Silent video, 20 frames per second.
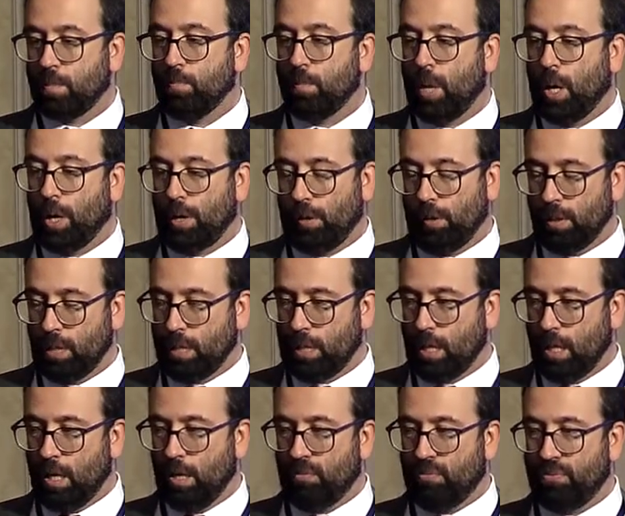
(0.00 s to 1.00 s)
models
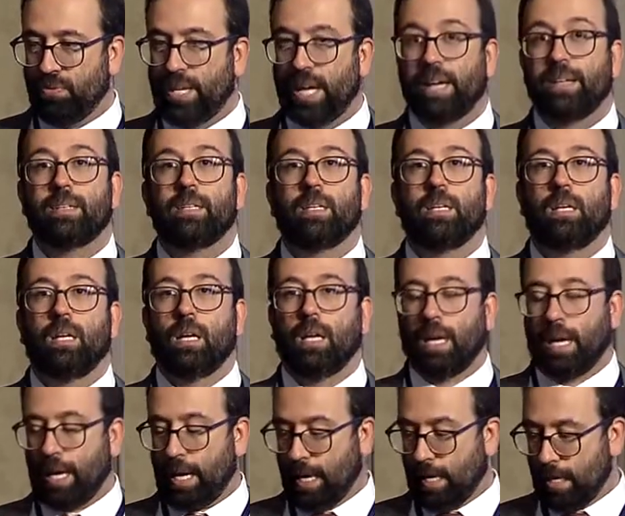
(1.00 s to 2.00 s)
of debt
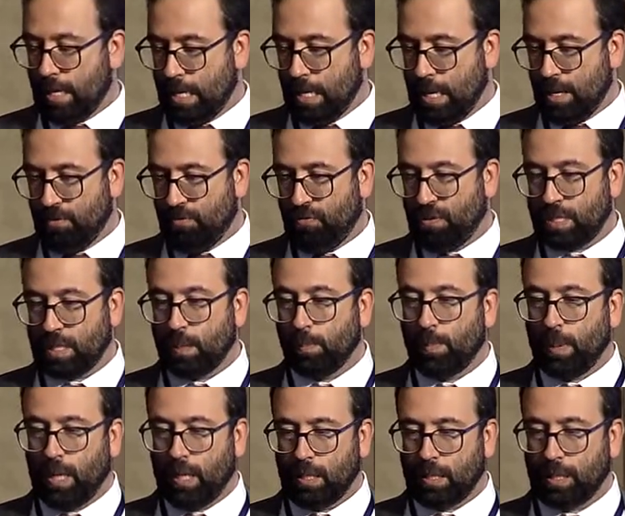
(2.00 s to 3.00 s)
and uh, fiscal
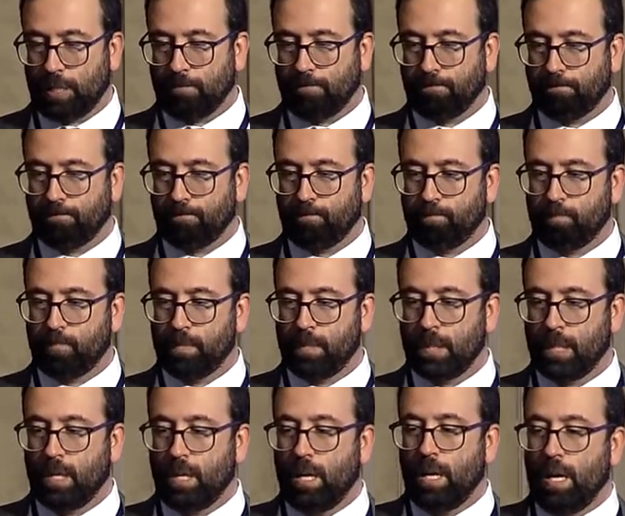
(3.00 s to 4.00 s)
policy.
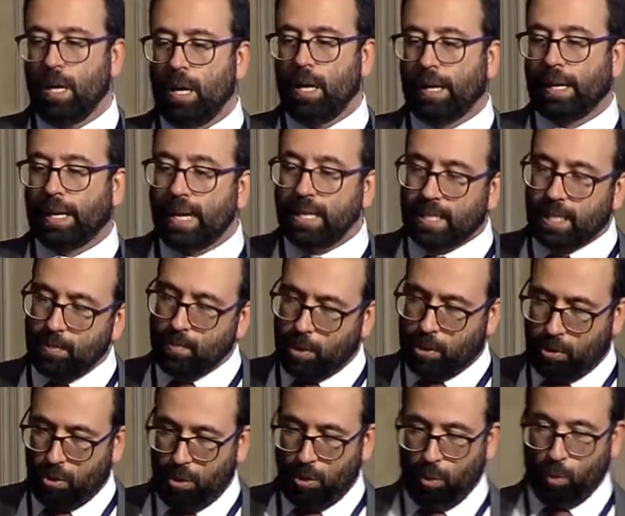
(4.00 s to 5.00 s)
Case number
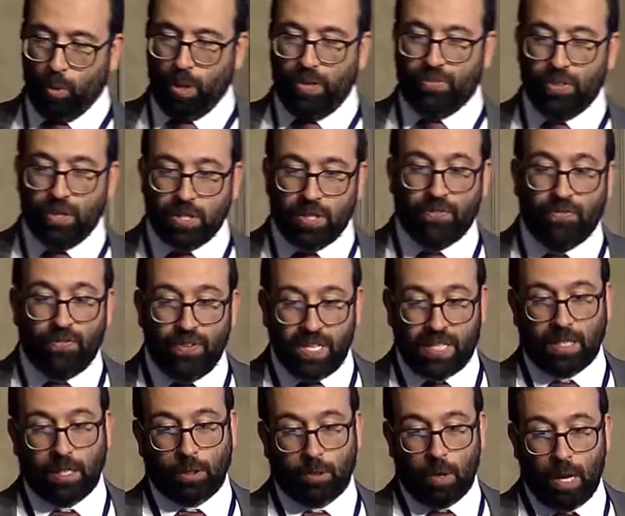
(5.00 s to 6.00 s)
two what if there's a
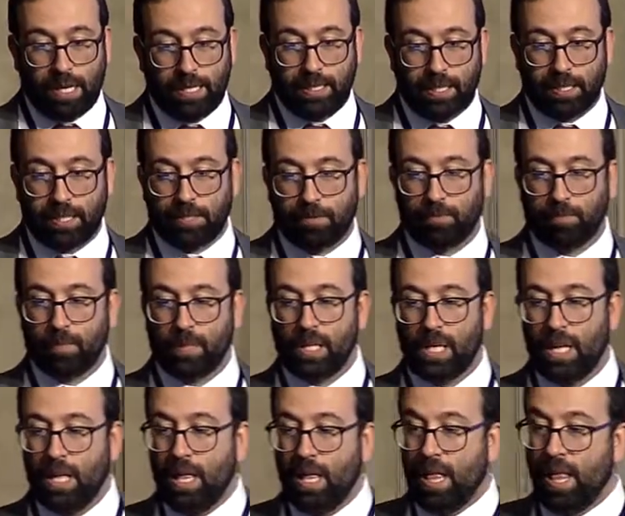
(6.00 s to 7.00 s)
fiscal crisis?
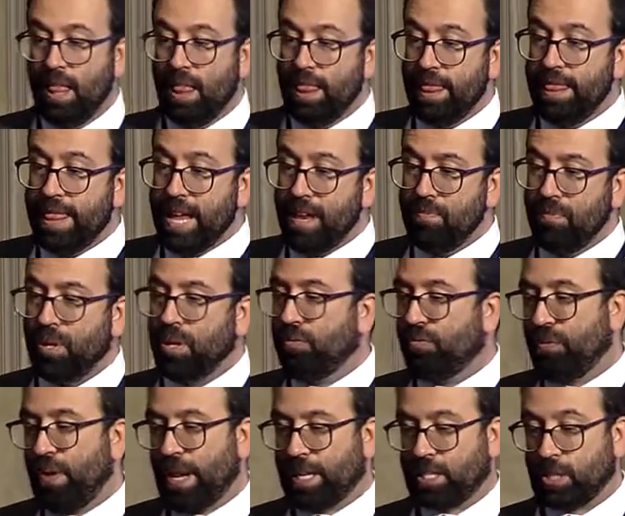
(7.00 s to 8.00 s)
Then the
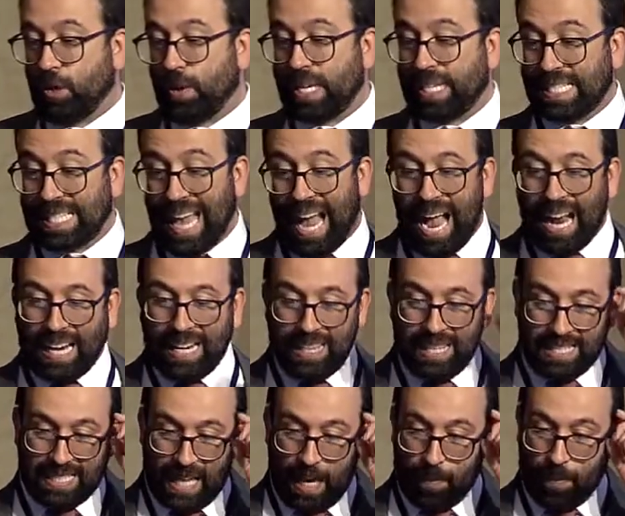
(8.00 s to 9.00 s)
effects are exactly the
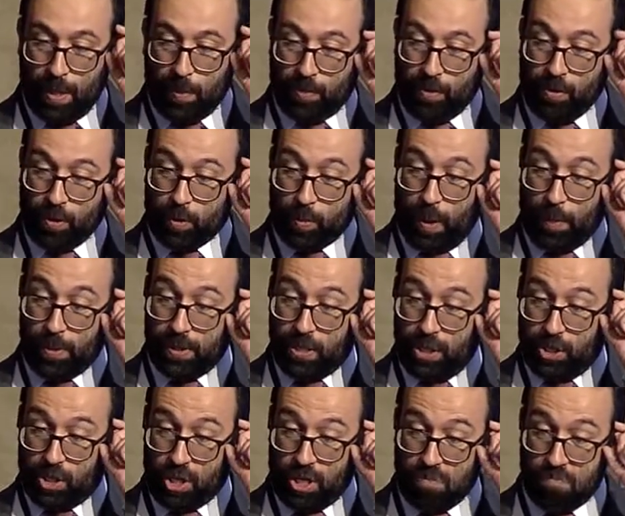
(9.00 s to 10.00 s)
same in the previous
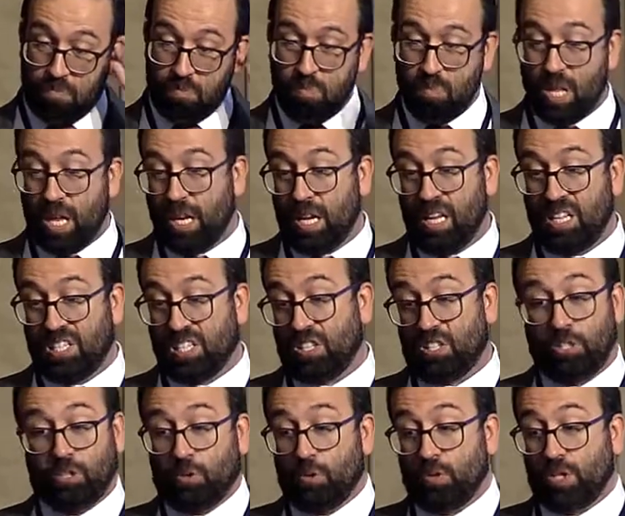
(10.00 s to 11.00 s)
proposition. That is, as
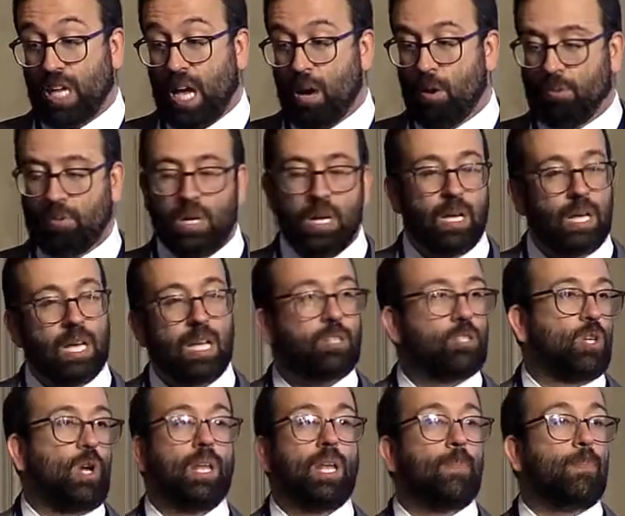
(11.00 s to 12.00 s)
it turns out,
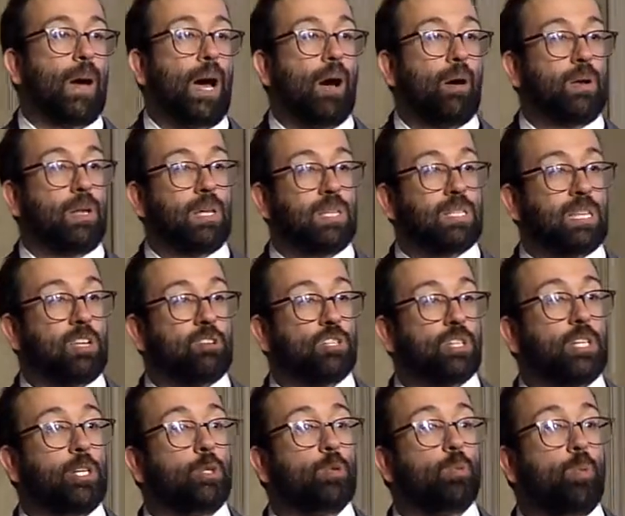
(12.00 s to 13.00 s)
it's all about
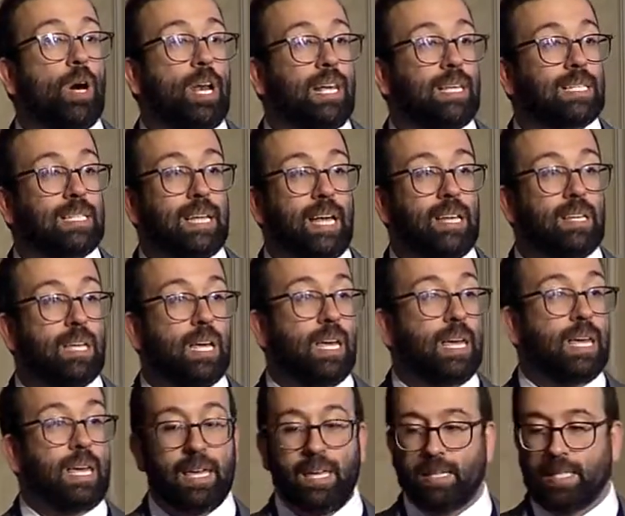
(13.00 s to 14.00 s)
essentially to what extent
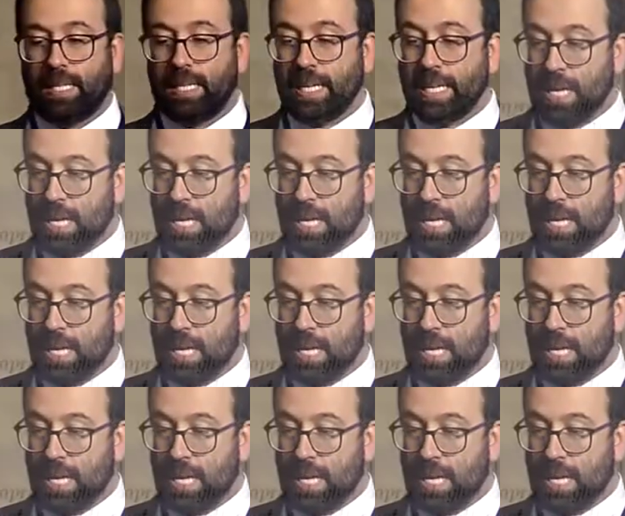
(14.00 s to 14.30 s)
is the